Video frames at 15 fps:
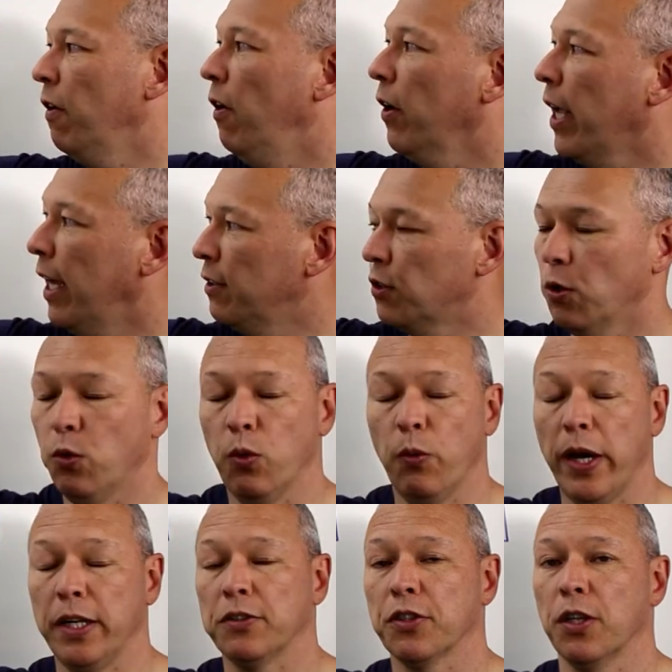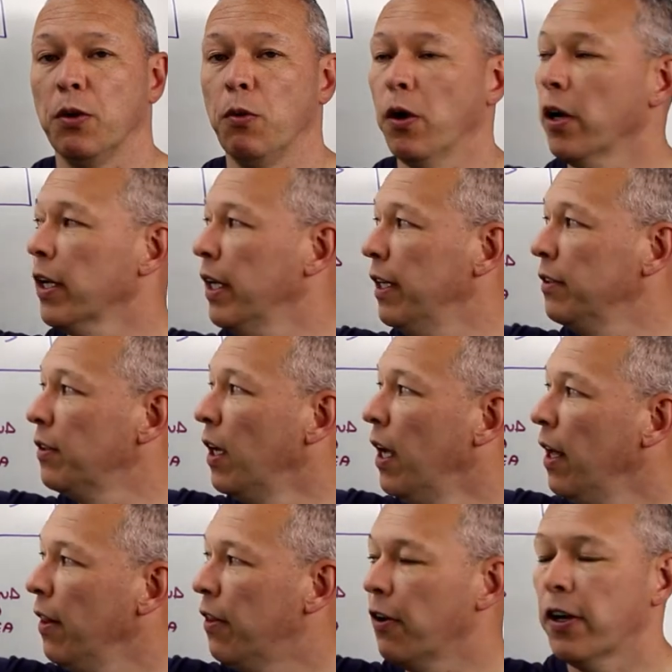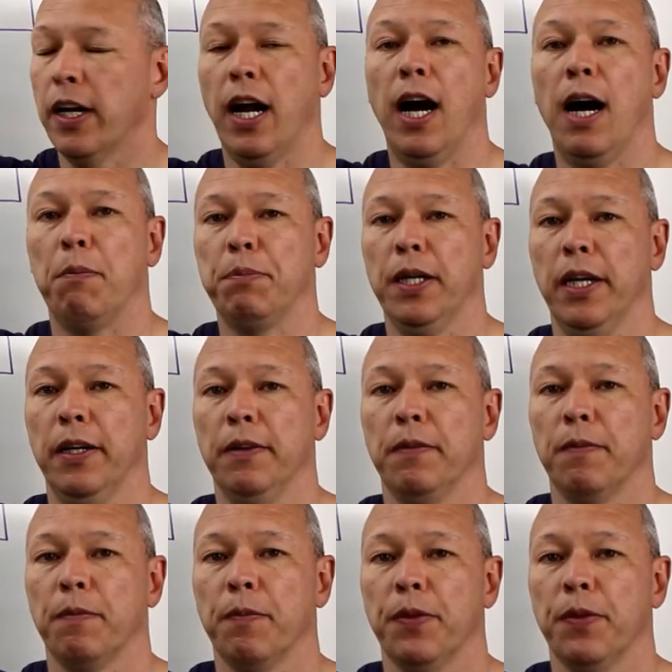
Okay, so the way it's going to work is they're going to opt in,